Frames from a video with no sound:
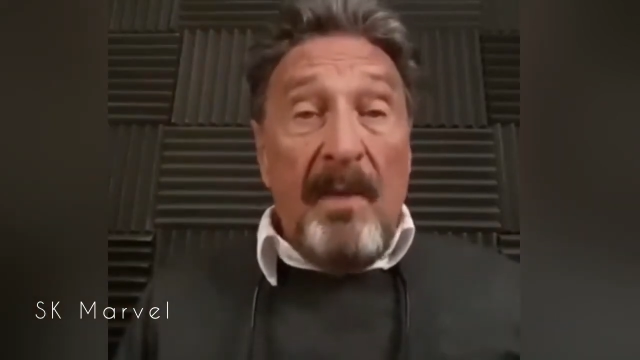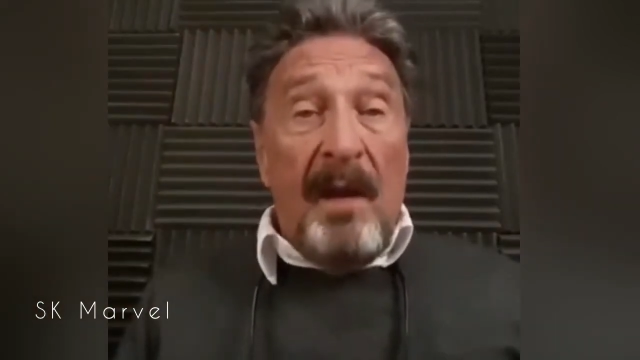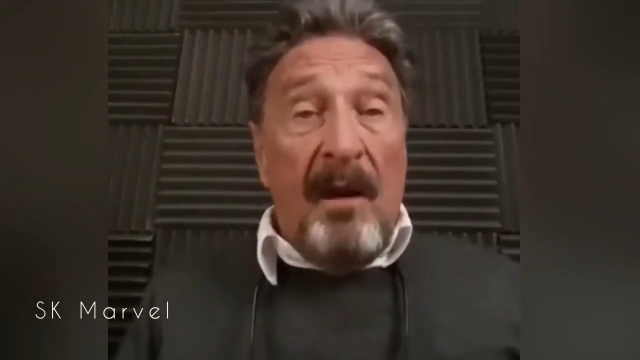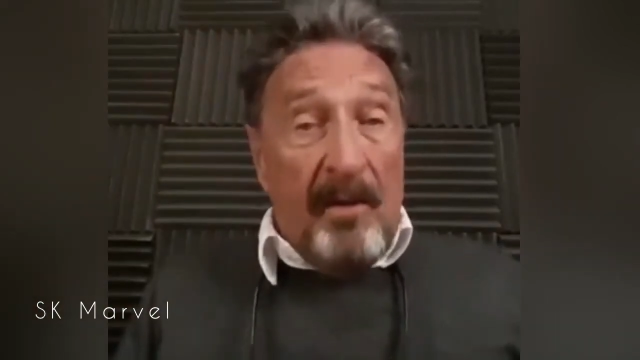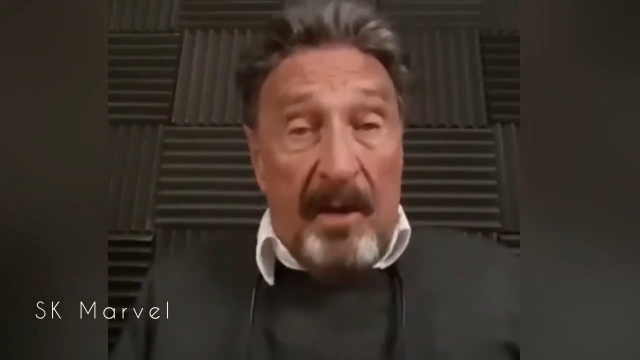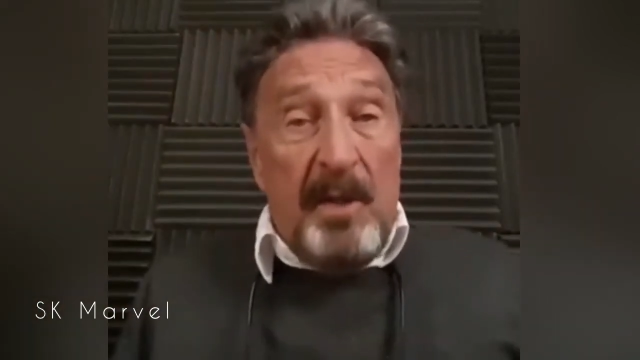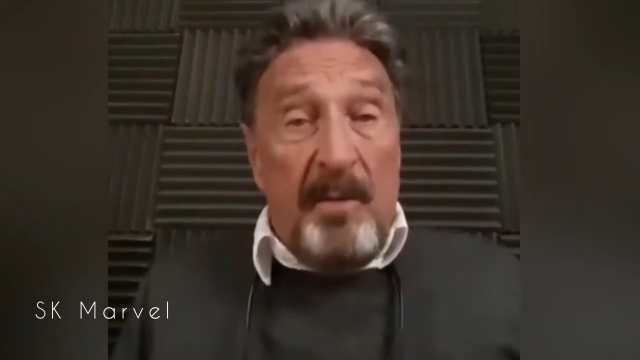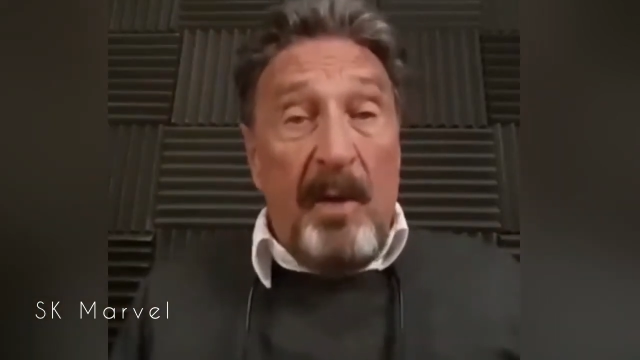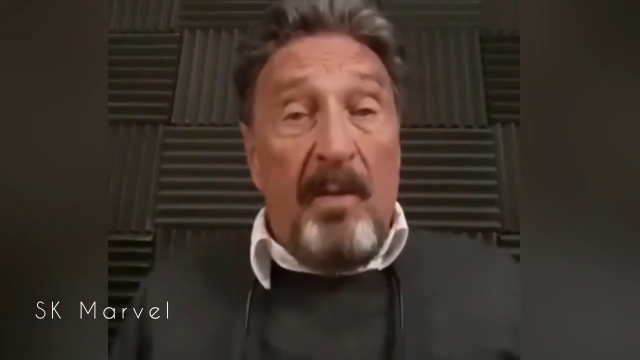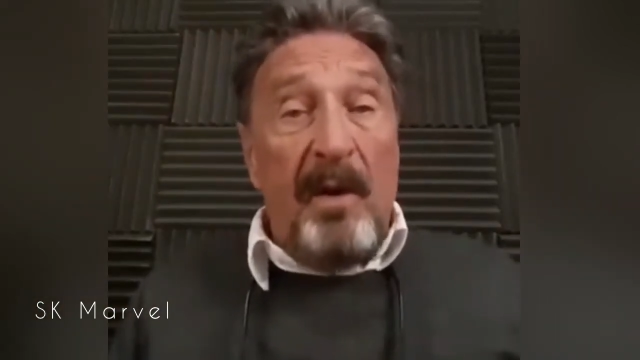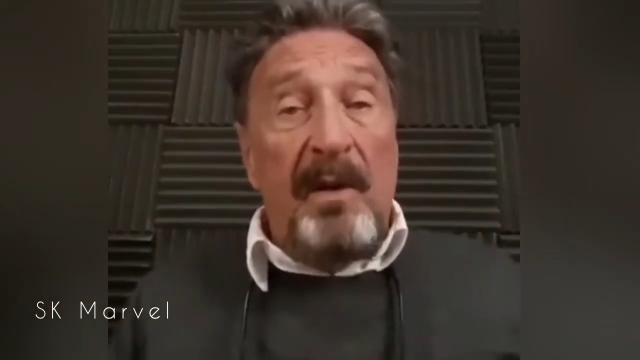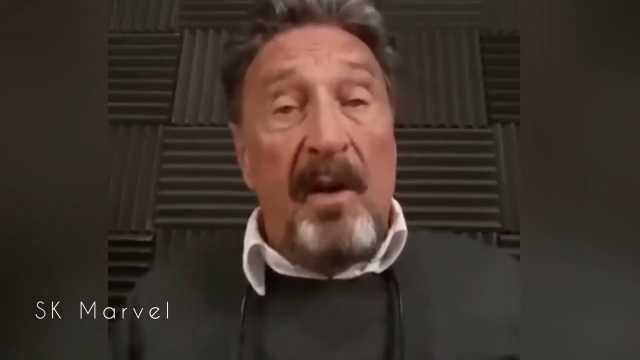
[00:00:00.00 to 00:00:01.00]
Are these
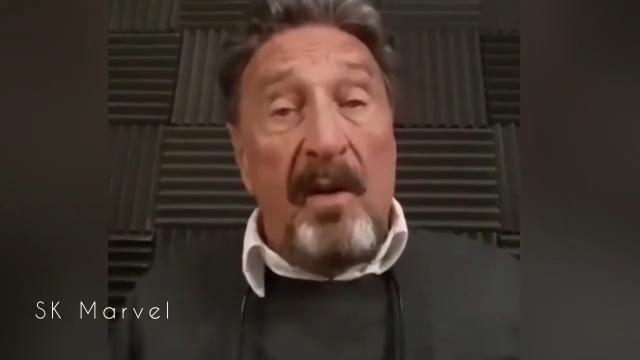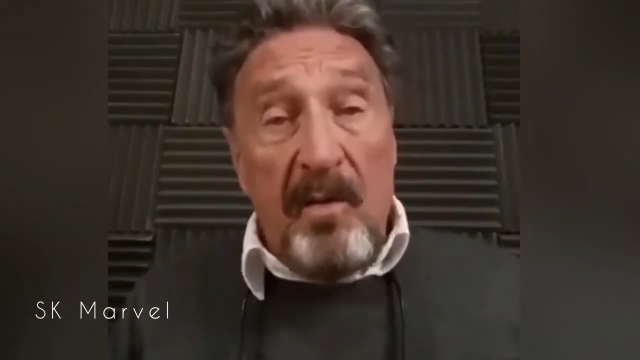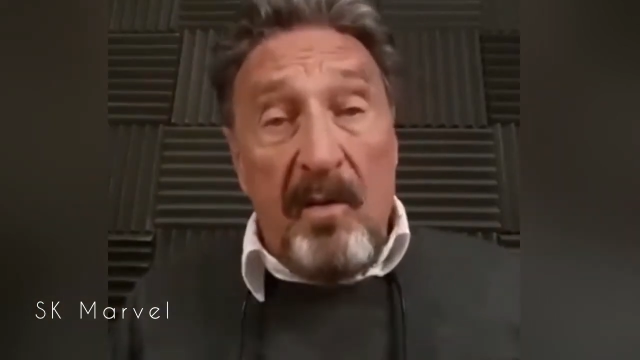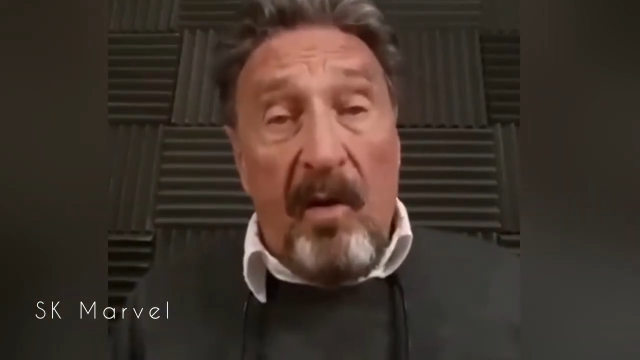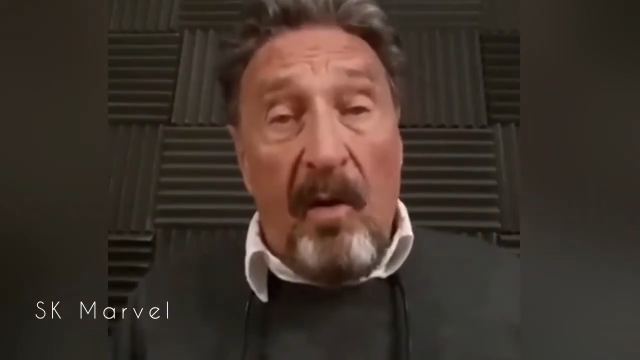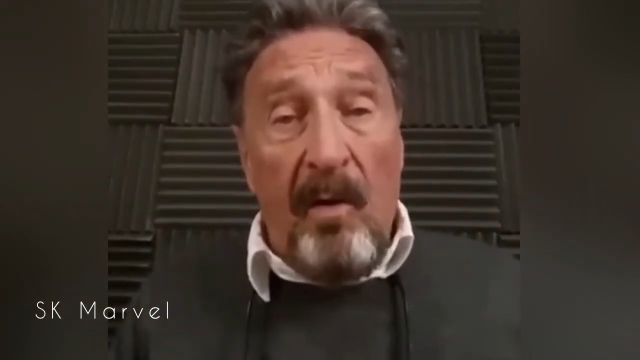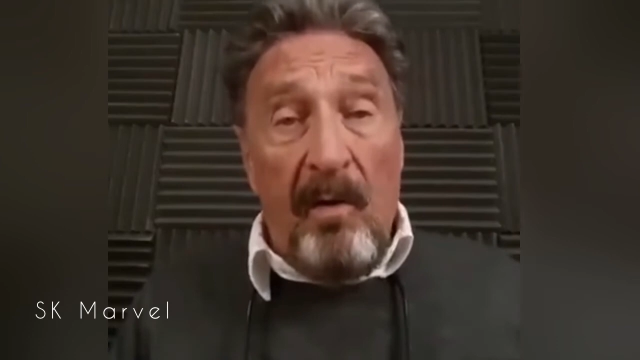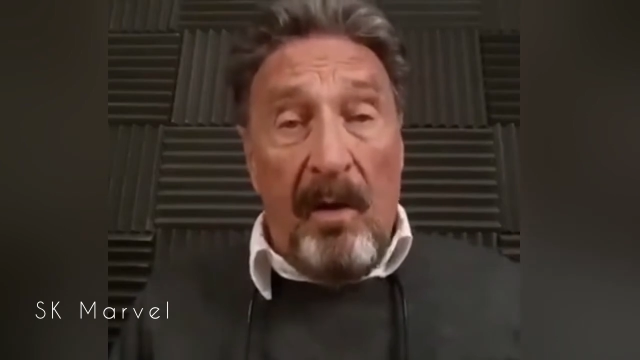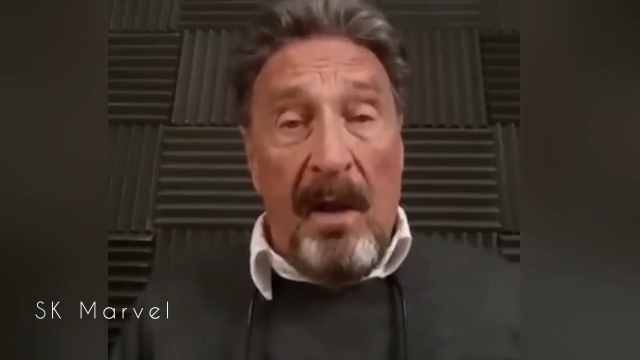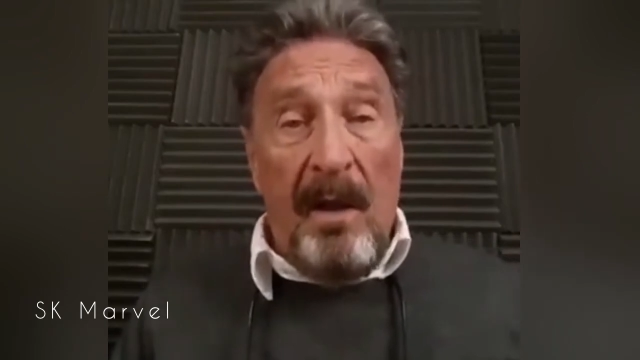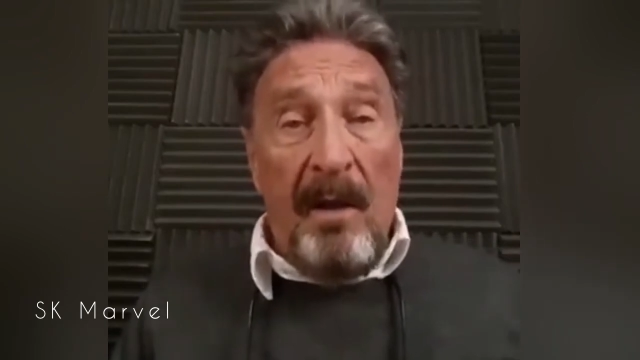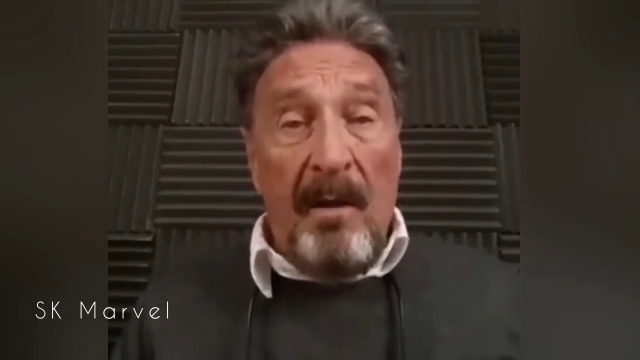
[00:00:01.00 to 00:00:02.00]
people in control?
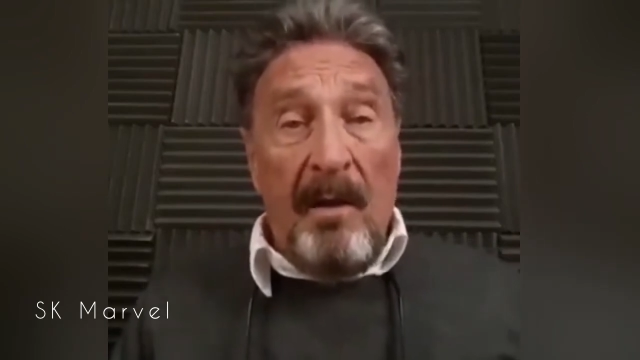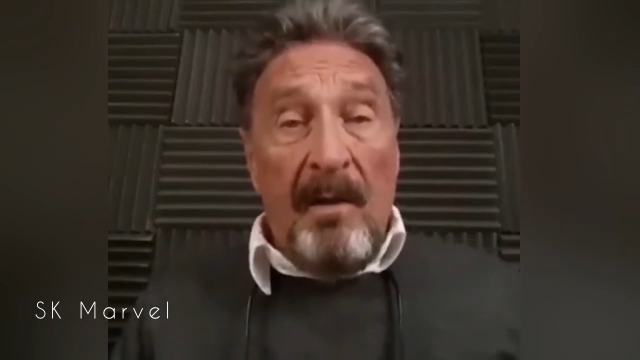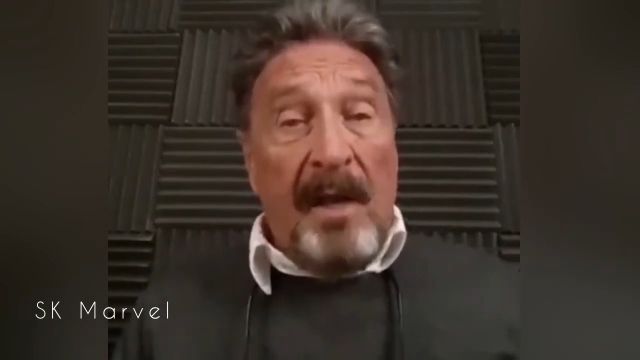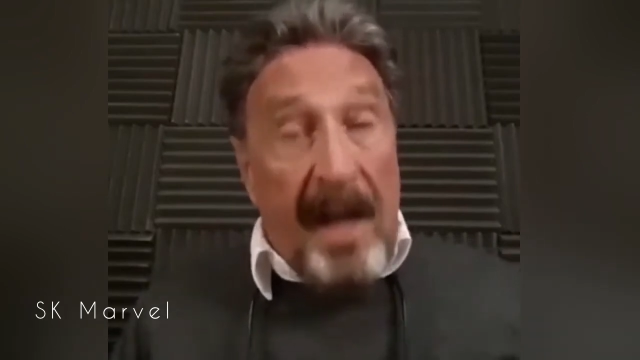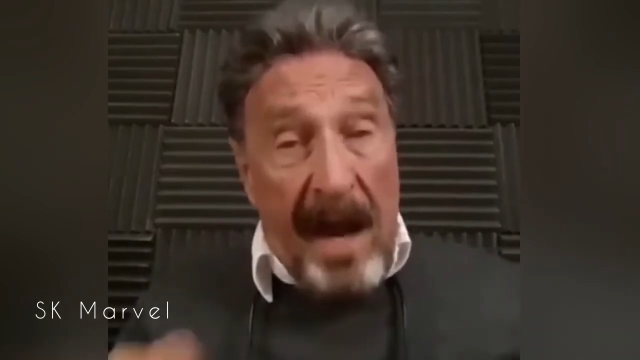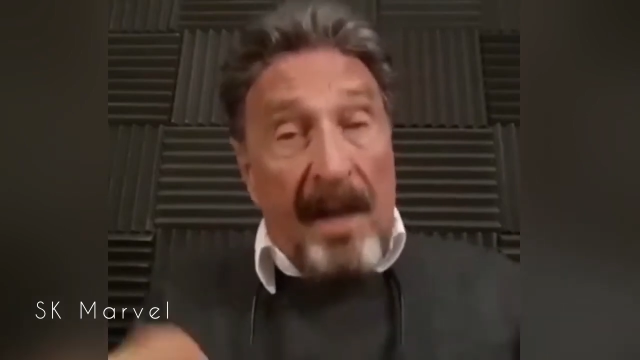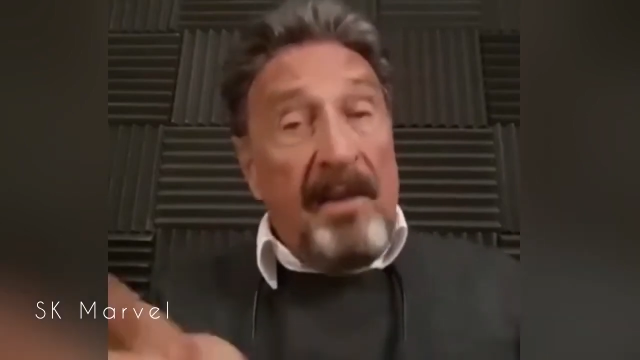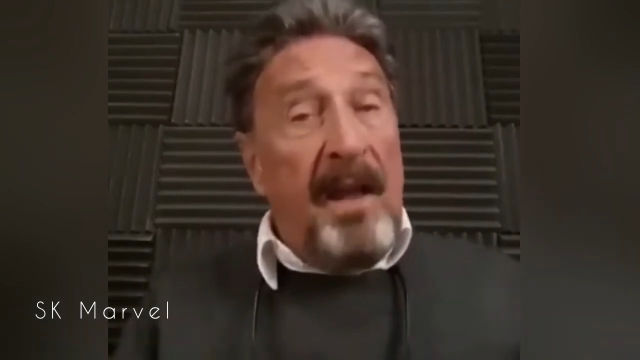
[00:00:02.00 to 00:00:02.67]
Can